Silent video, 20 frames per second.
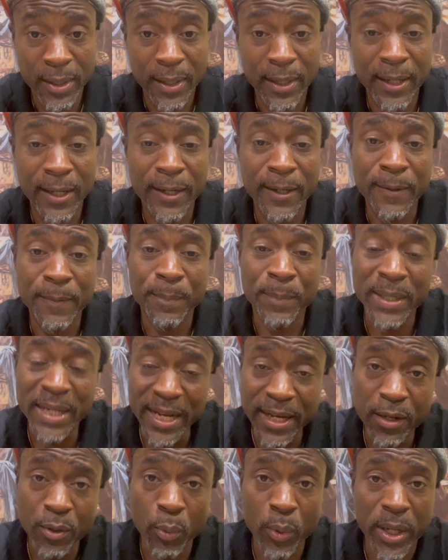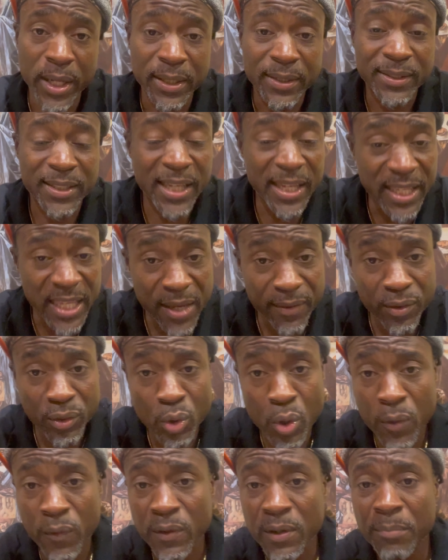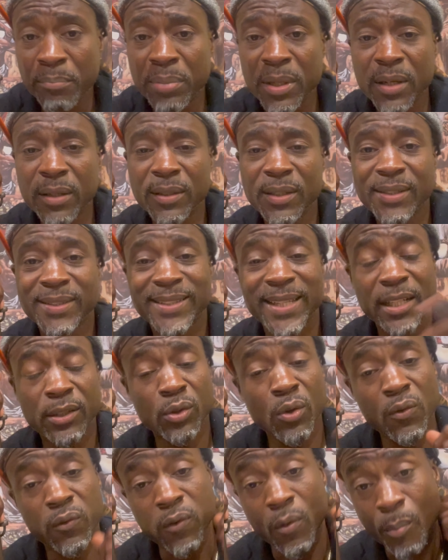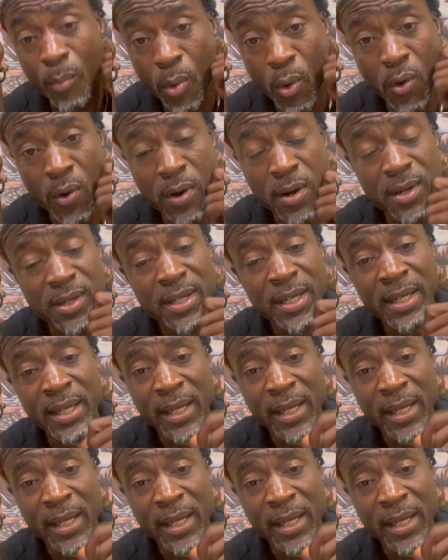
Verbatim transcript: Um, but anyways, King Kevin Dorival in the building. Stay tuned for more.